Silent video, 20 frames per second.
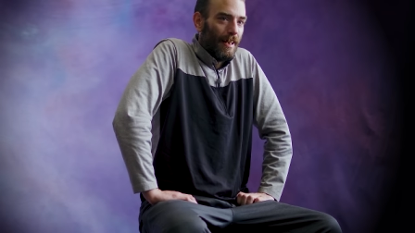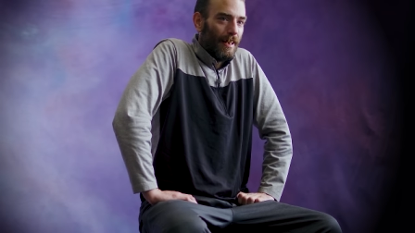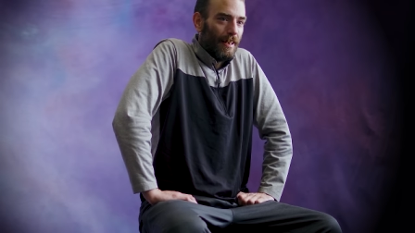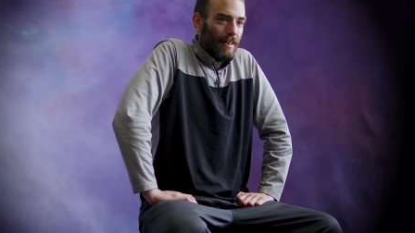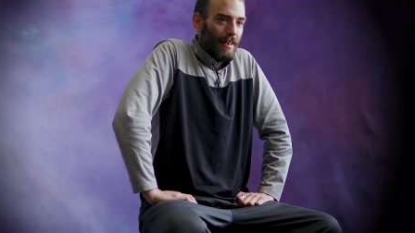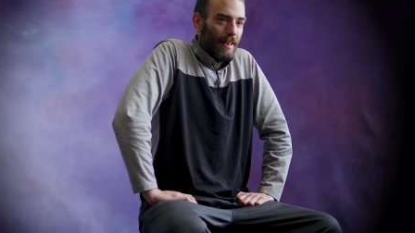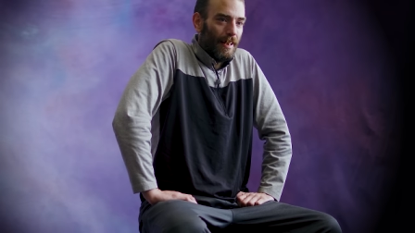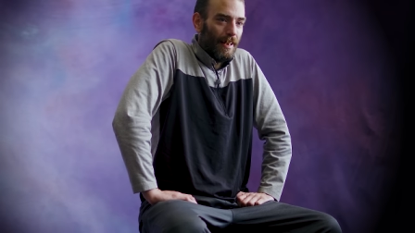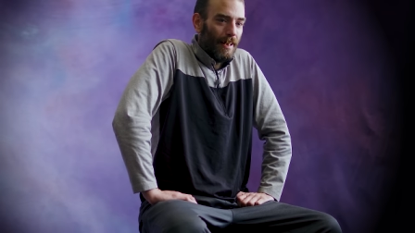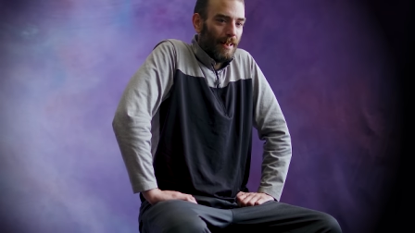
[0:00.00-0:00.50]

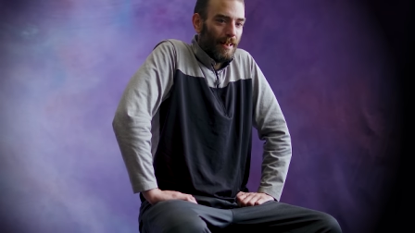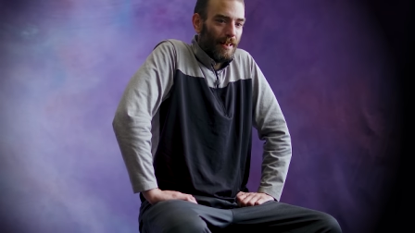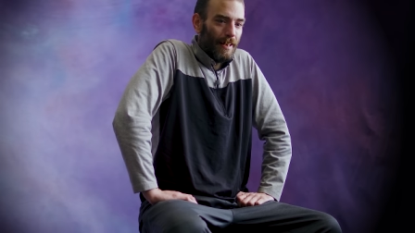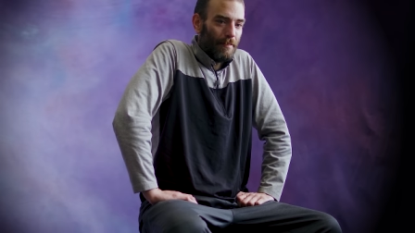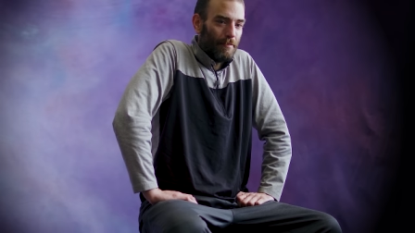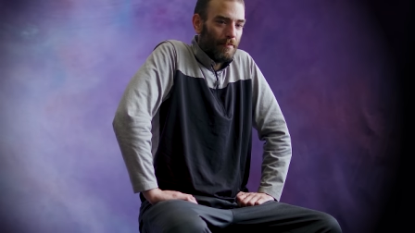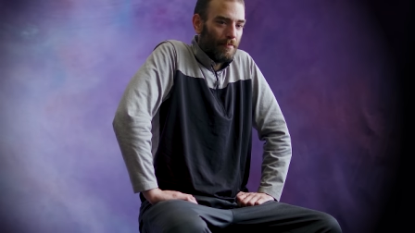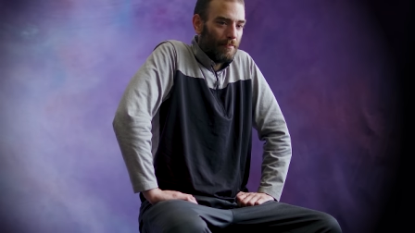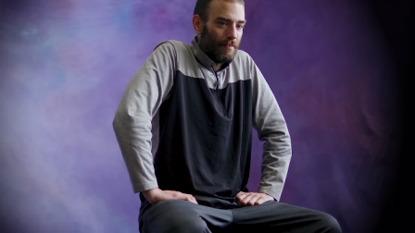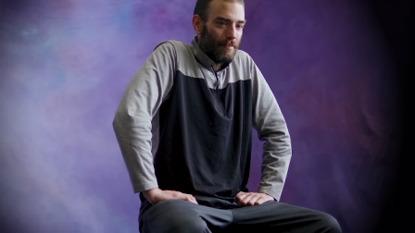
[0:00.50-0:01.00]
yeah,
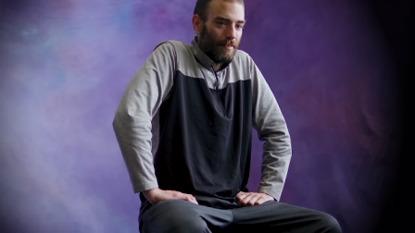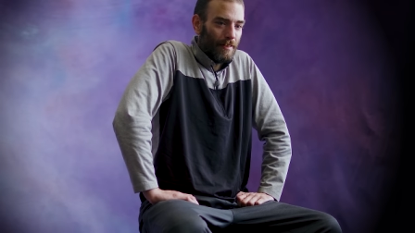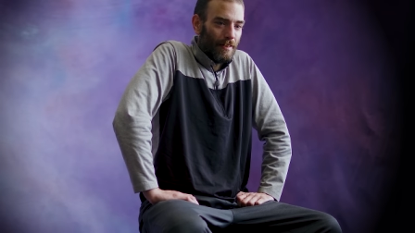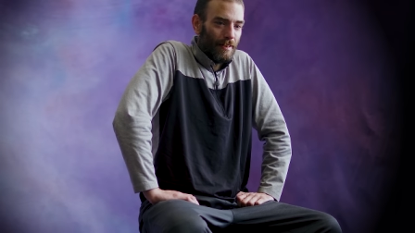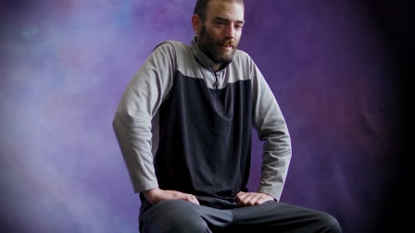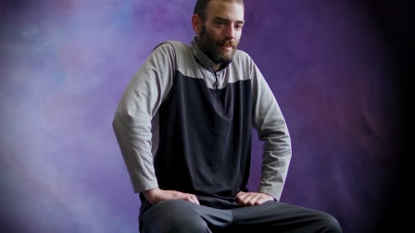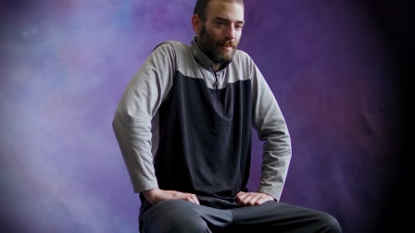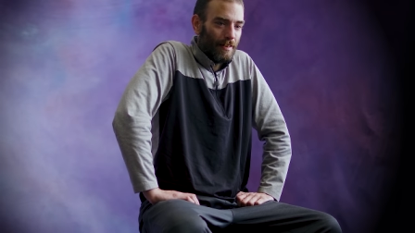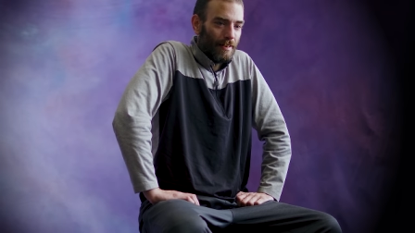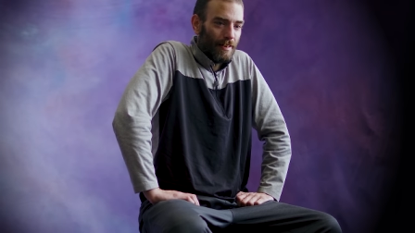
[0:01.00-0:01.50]

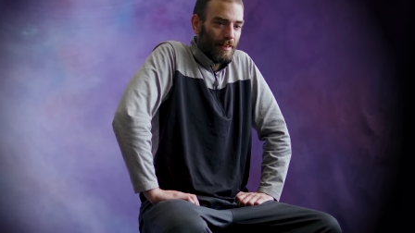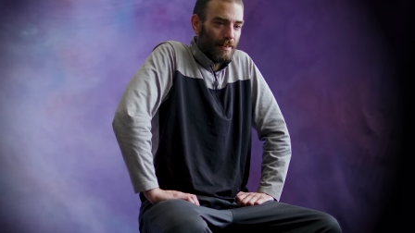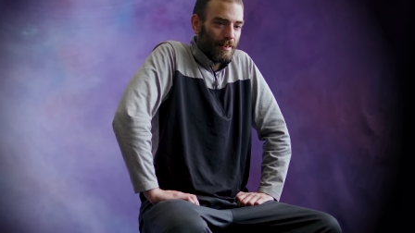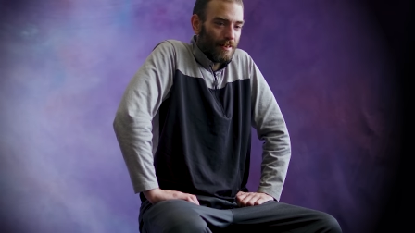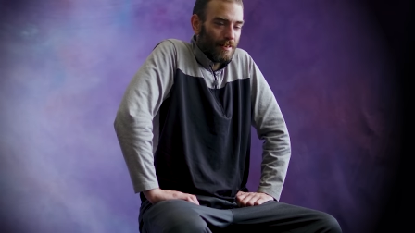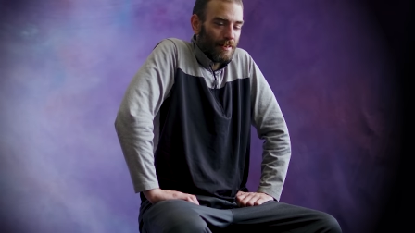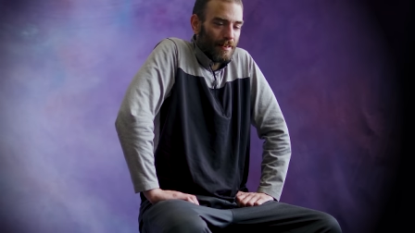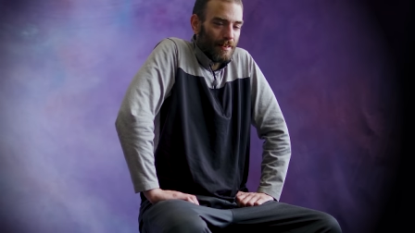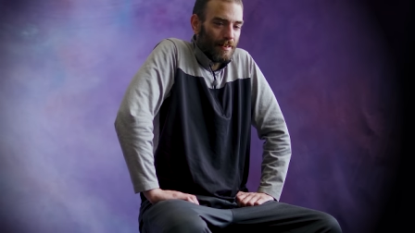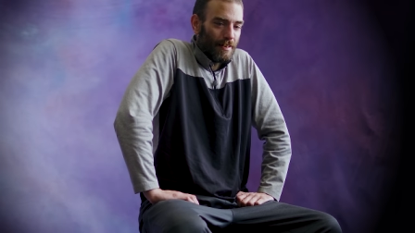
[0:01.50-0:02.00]

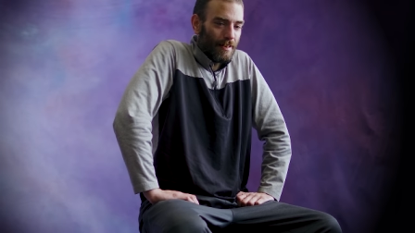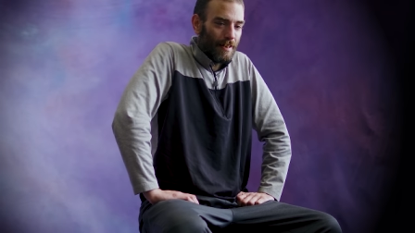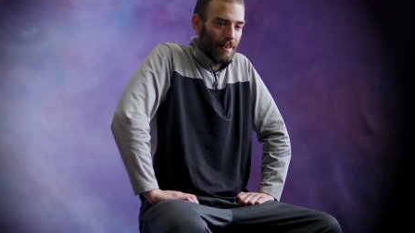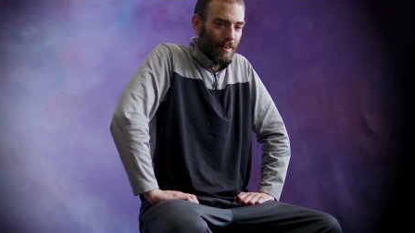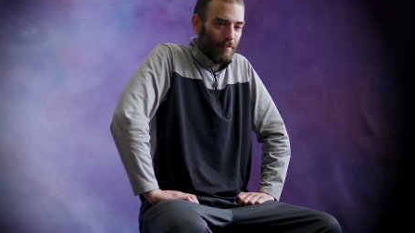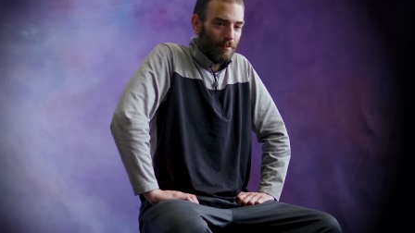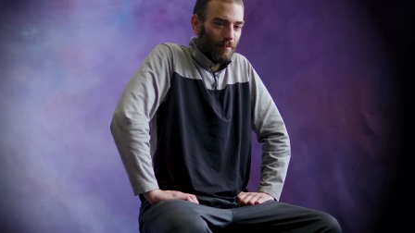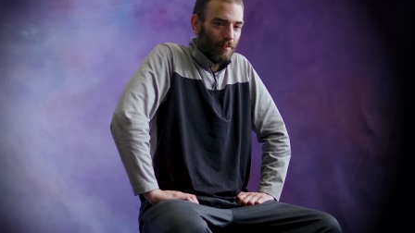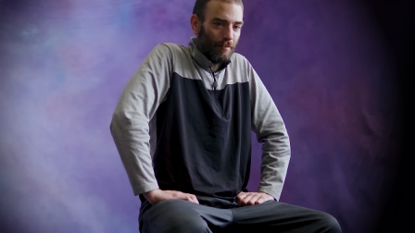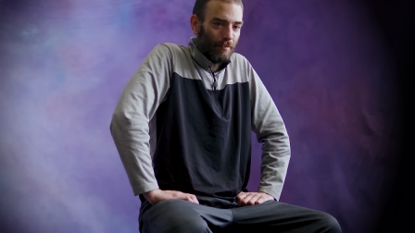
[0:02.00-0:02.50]
it's
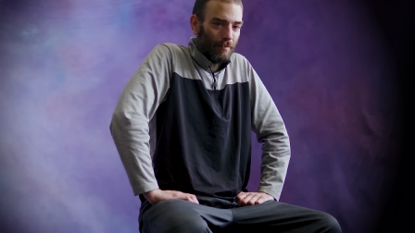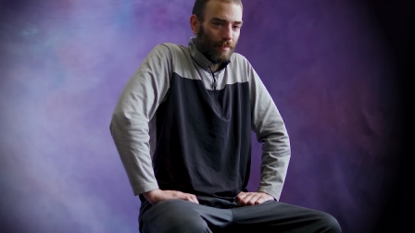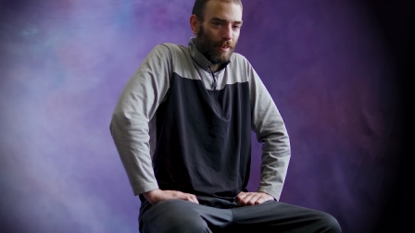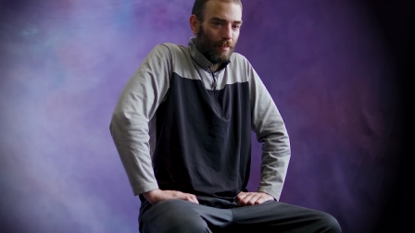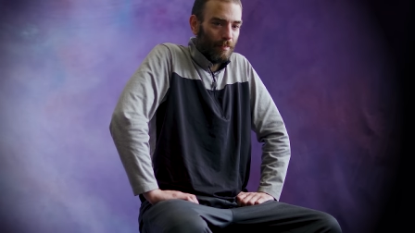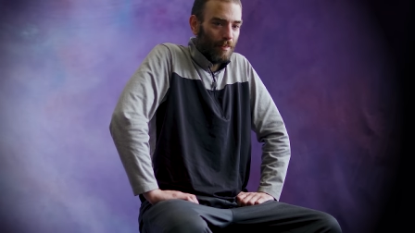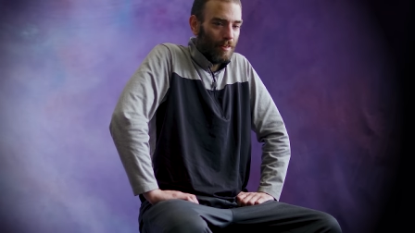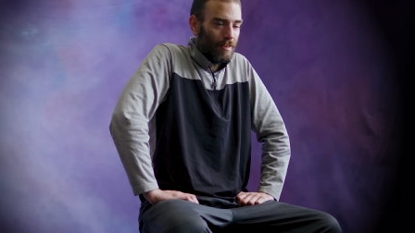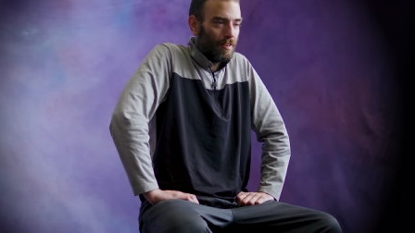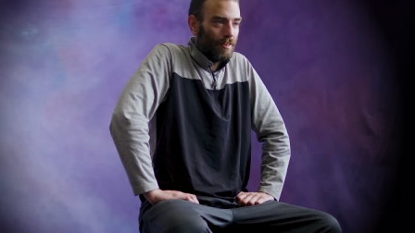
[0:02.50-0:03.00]
not not
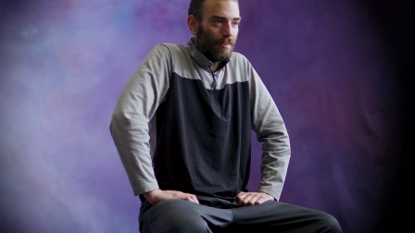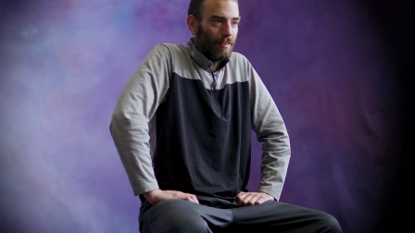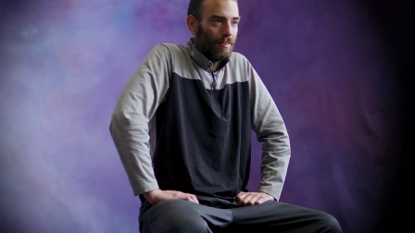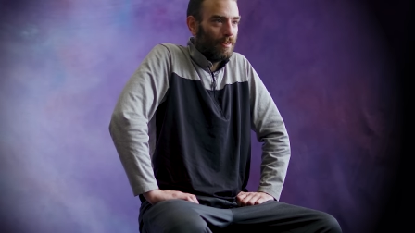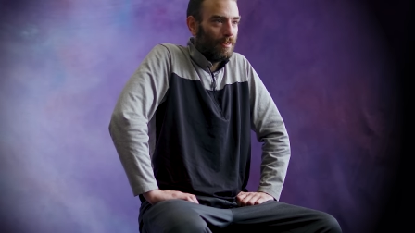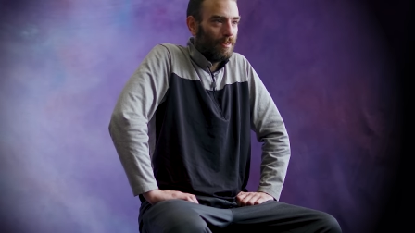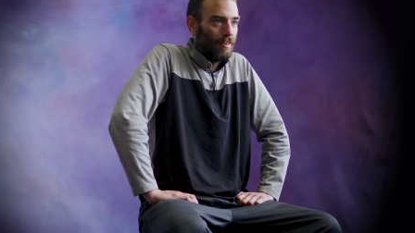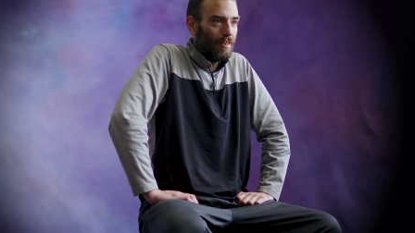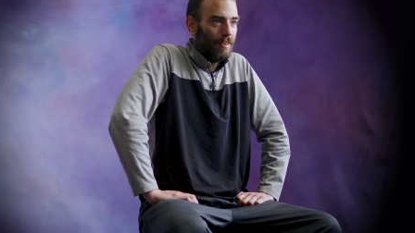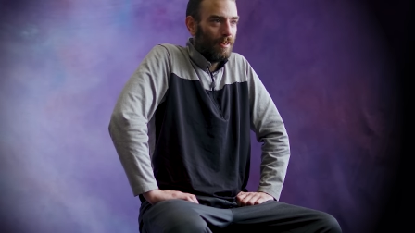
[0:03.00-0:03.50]
worth it.
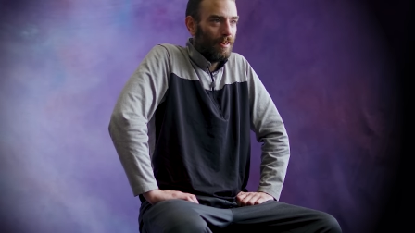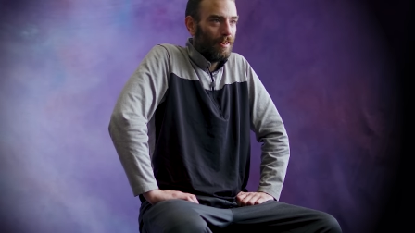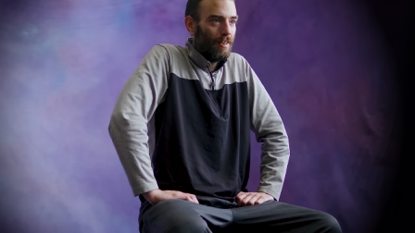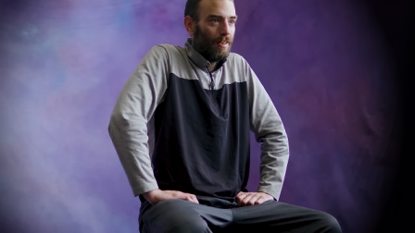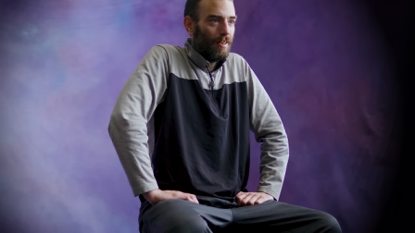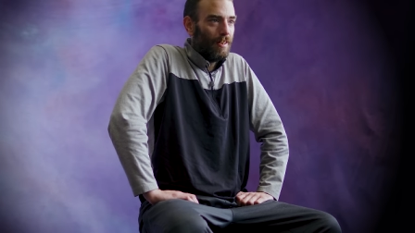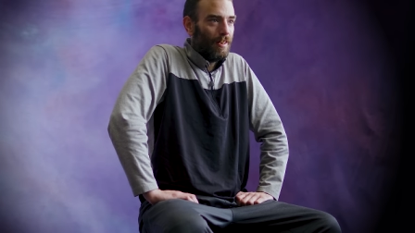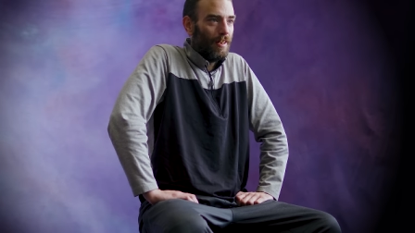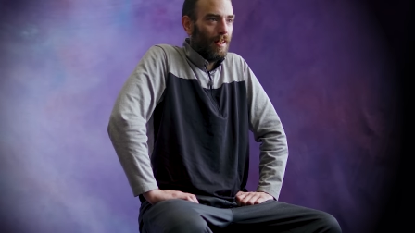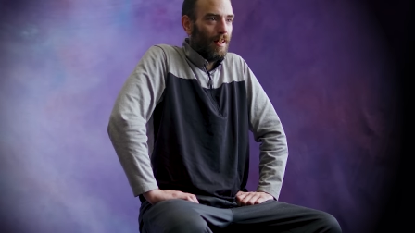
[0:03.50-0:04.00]

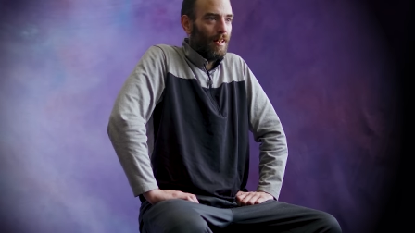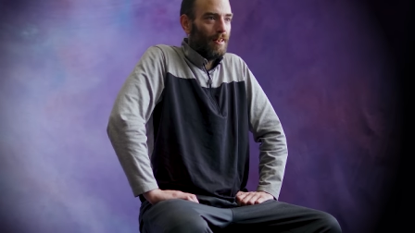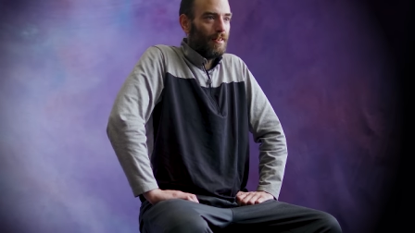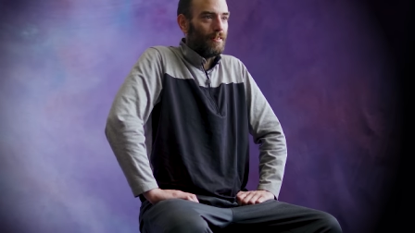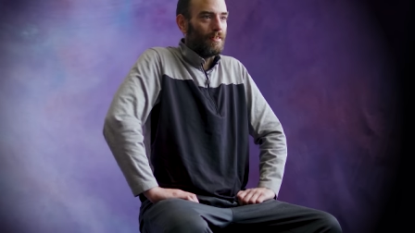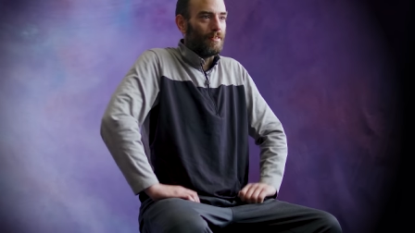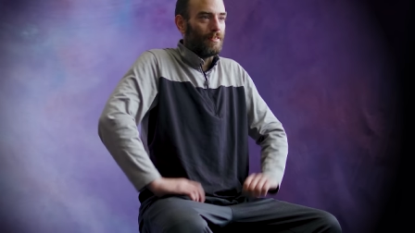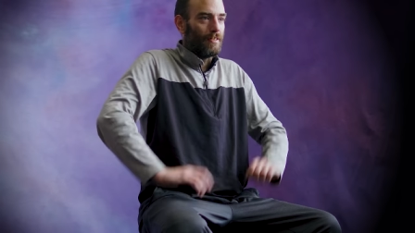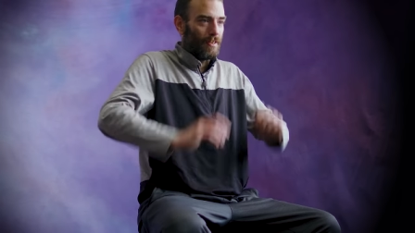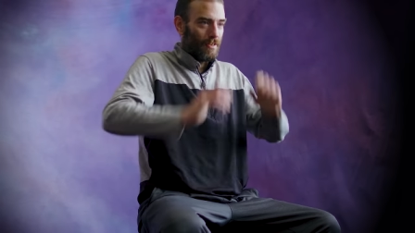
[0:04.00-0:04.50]

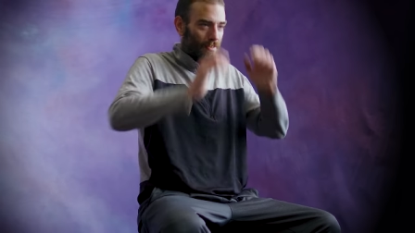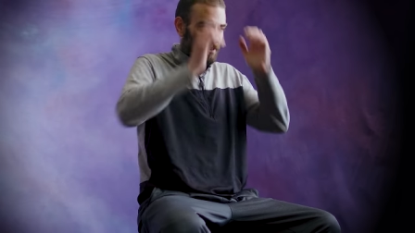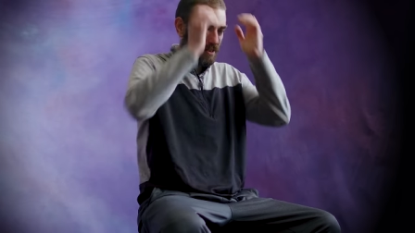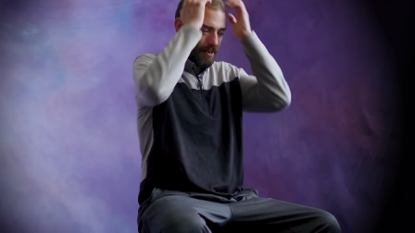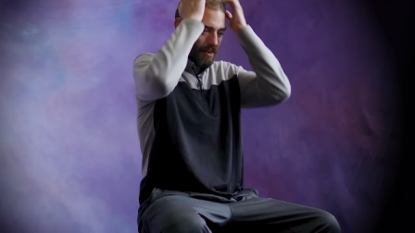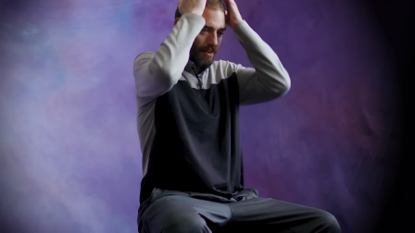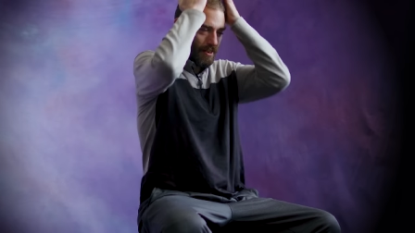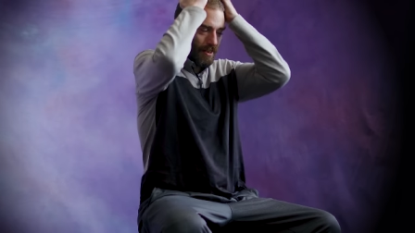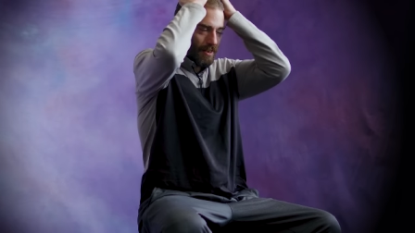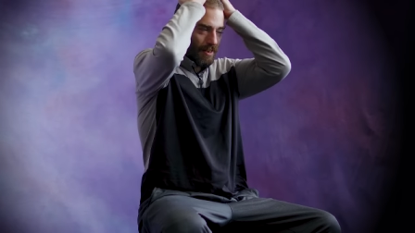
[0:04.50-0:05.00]
And
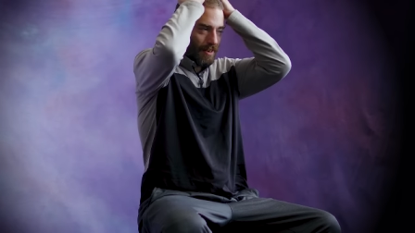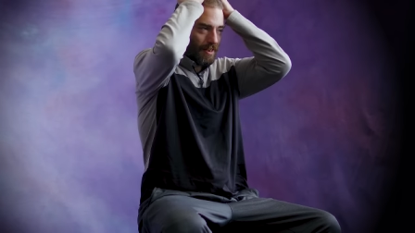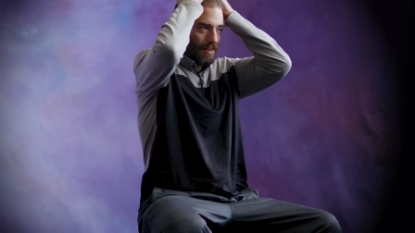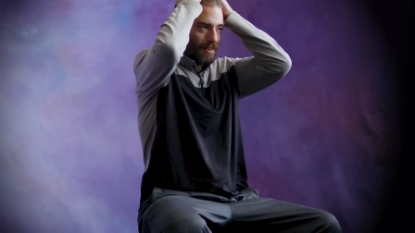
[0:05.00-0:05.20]
just